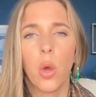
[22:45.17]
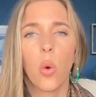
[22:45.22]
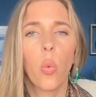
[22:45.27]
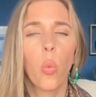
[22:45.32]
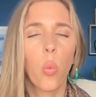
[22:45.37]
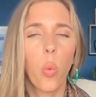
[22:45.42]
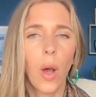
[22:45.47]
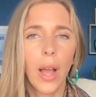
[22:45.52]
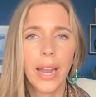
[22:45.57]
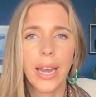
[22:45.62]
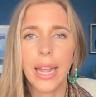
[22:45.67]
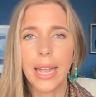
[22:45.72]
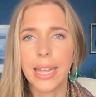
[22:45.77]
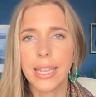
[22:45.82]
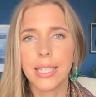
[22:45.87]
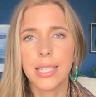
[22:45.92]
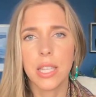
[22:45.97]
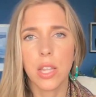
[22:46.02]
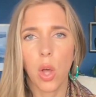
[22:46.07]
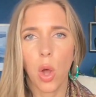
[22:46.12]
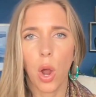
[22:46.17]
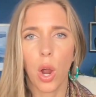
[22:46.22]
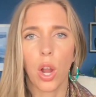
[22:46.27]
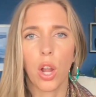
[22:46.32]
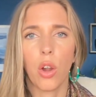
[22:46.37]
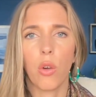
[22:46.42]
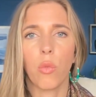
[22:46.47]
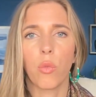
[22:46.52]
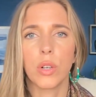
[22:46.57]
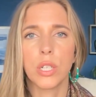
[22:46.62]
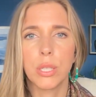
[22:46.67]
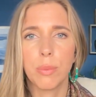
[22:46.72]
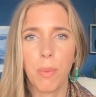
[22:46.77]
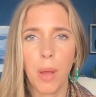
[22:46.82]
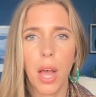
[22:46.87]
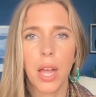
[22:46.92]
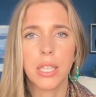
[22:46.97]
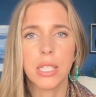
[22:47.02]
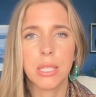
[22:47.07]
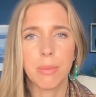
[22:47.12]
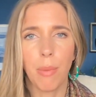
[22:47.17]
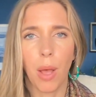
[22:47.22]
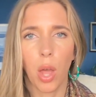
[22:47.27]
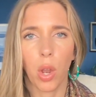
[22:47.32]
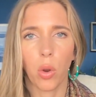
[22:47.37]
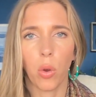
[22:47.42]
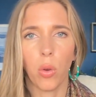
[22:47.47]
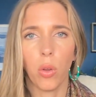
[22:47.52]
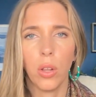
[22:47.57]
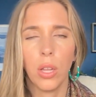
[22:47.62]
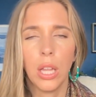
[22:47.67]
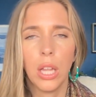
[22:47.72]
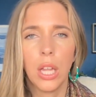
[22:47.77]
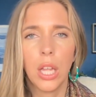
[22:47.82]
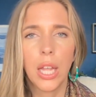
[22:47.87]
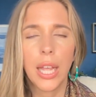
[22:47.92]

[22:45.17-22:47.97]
what is the ARC response model,